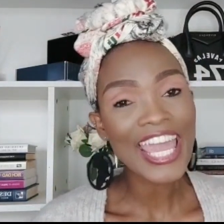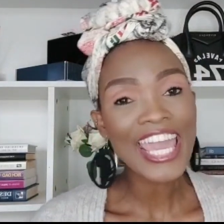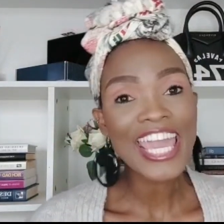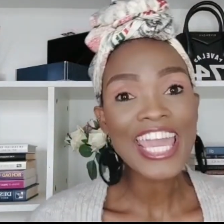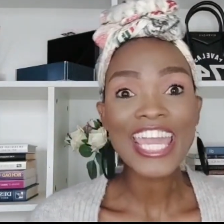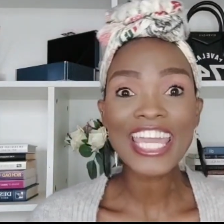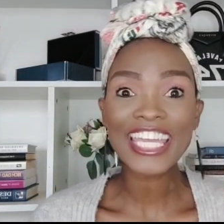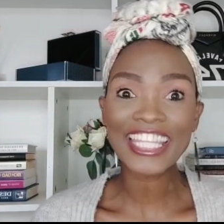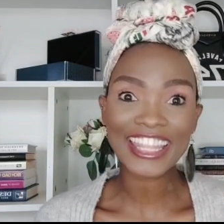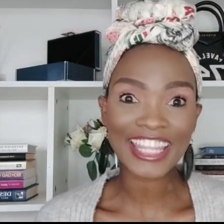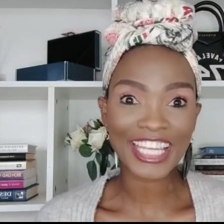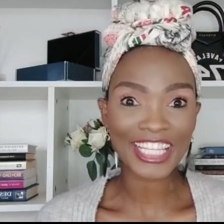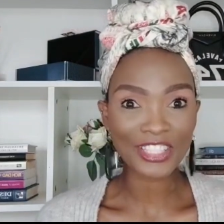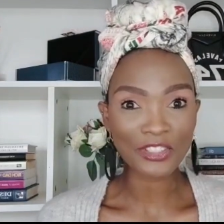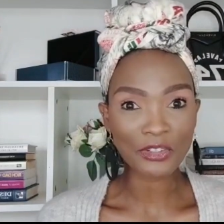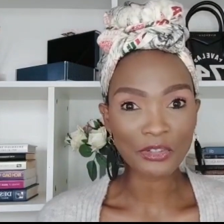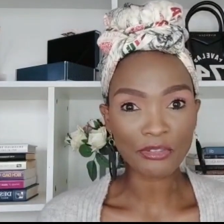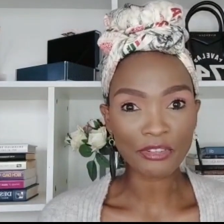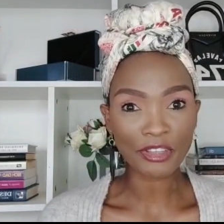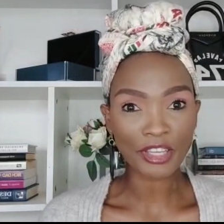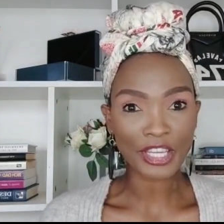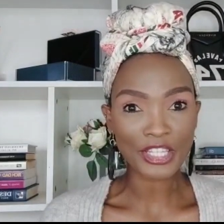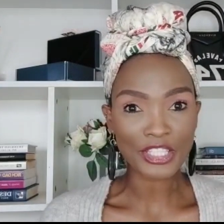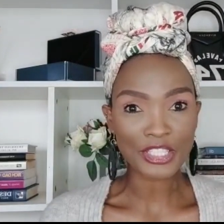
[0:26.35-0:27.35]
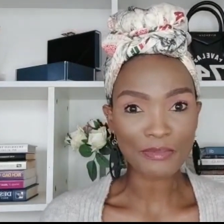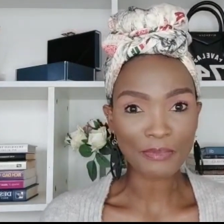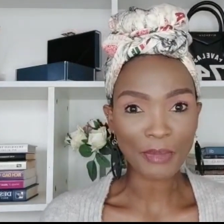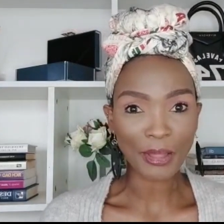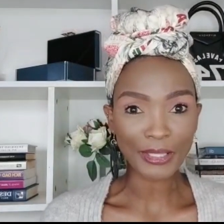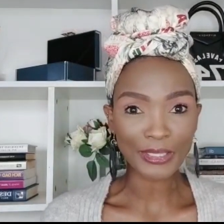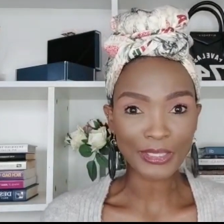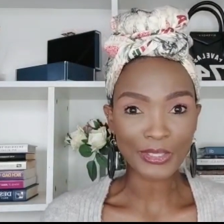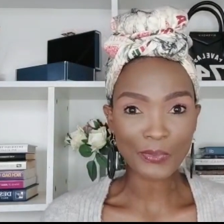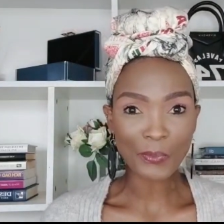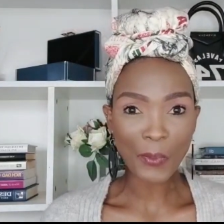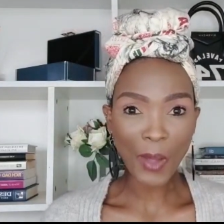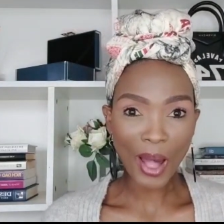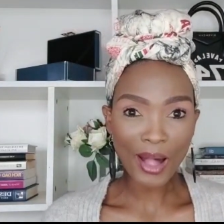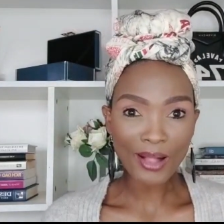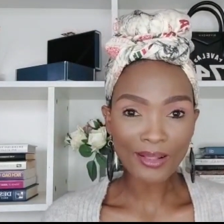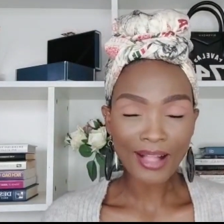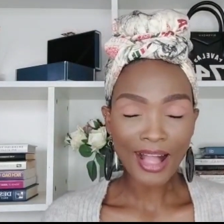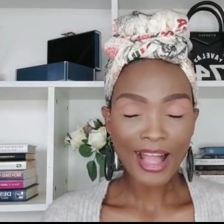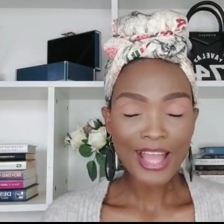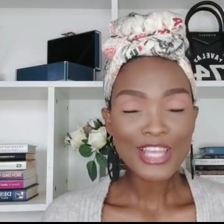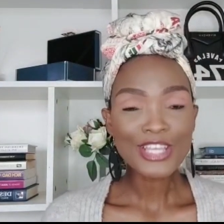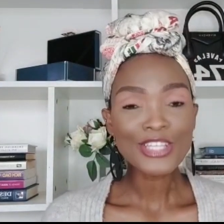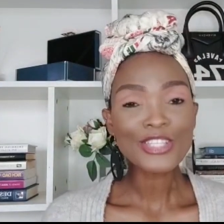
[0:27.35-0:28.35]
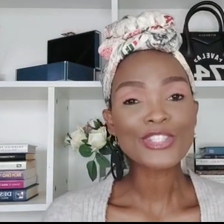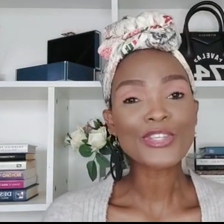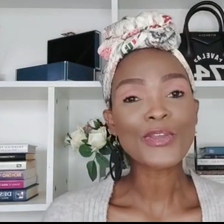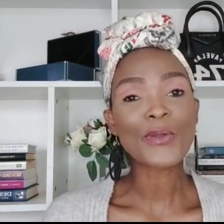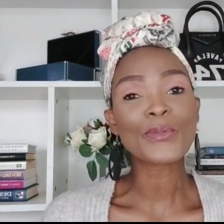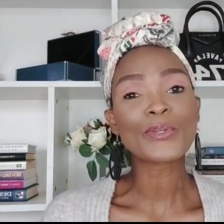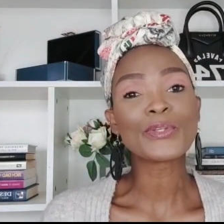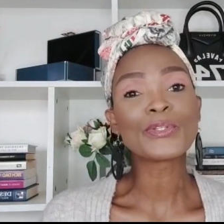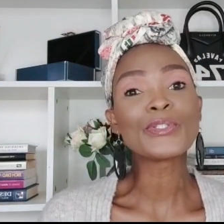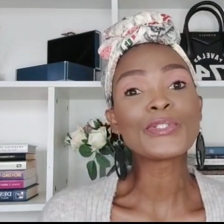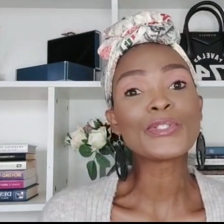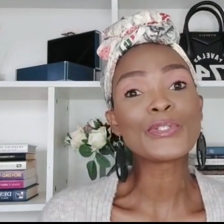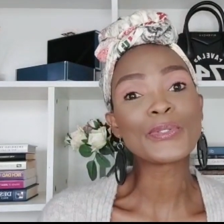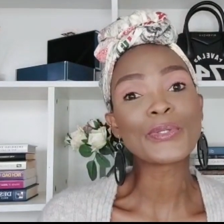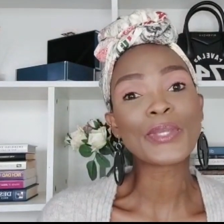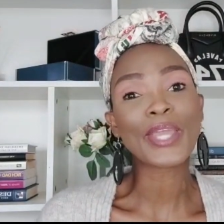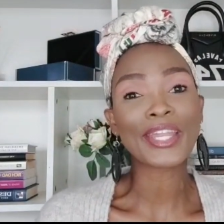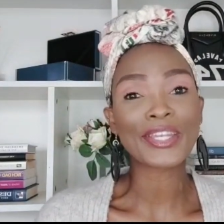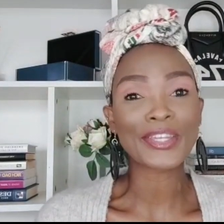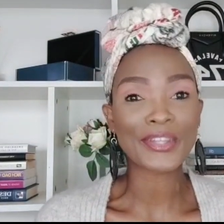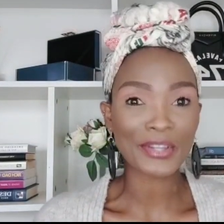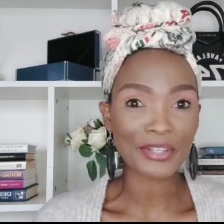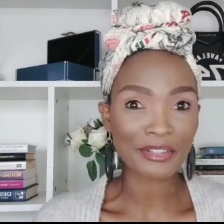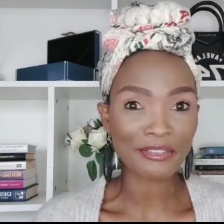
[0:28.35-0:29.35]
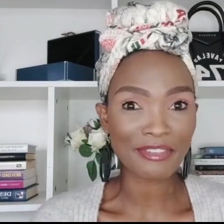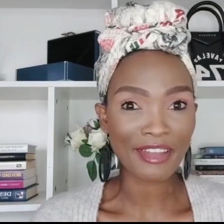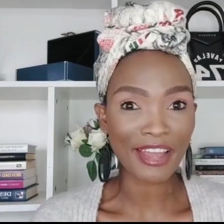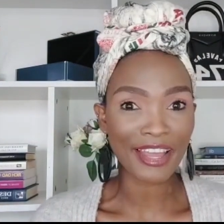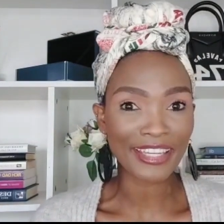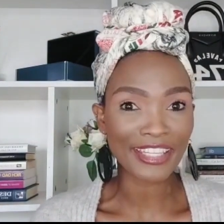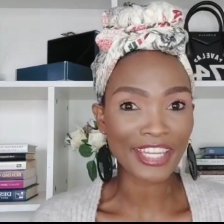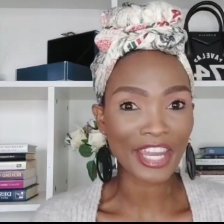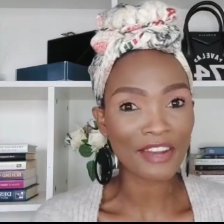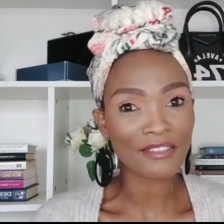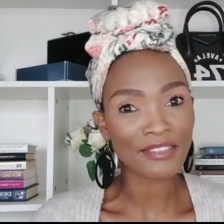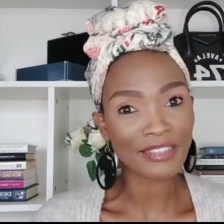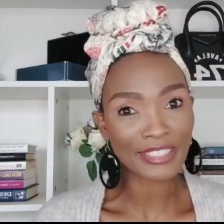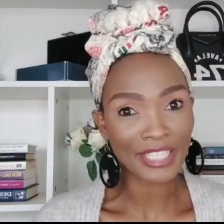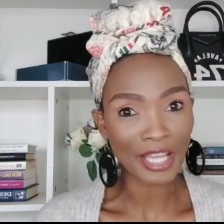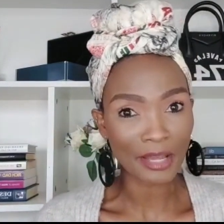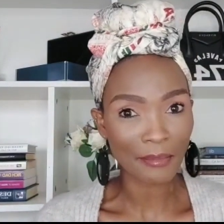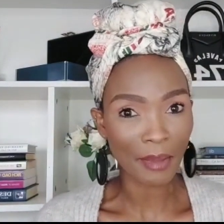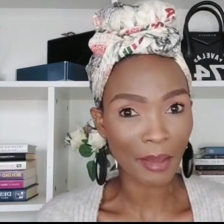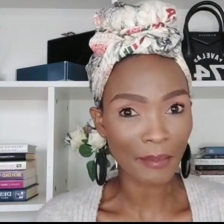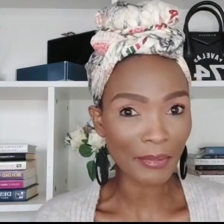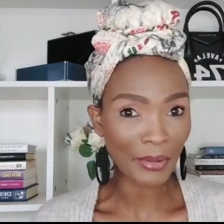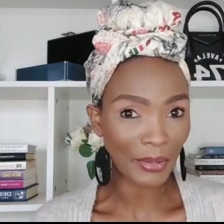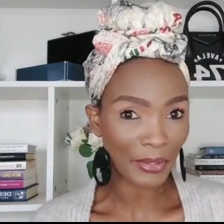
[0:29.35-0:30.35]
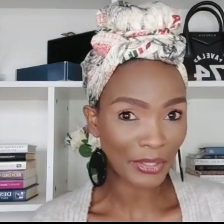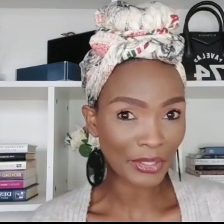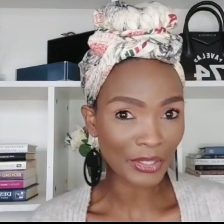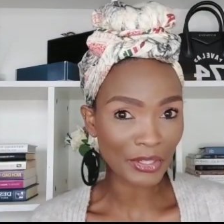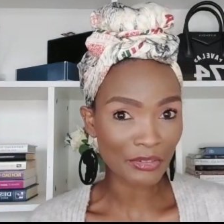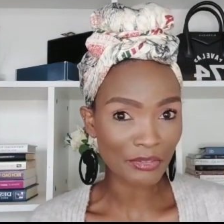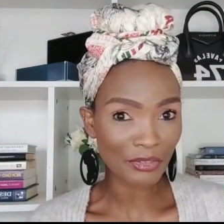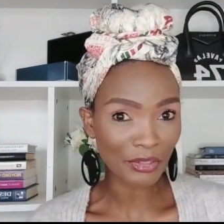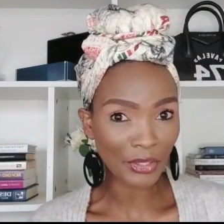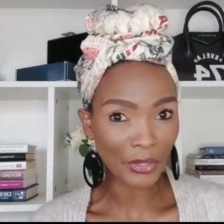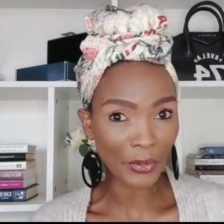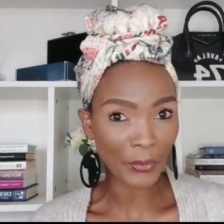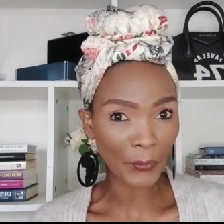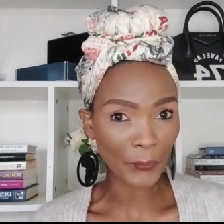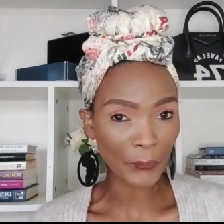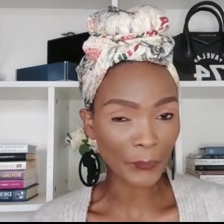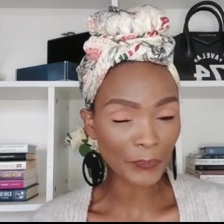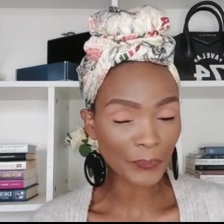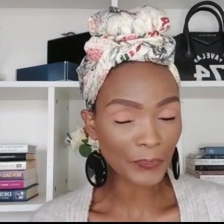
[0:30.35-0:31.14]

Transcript: Hit that notification bell as well so you do get notified every time I upload a new video.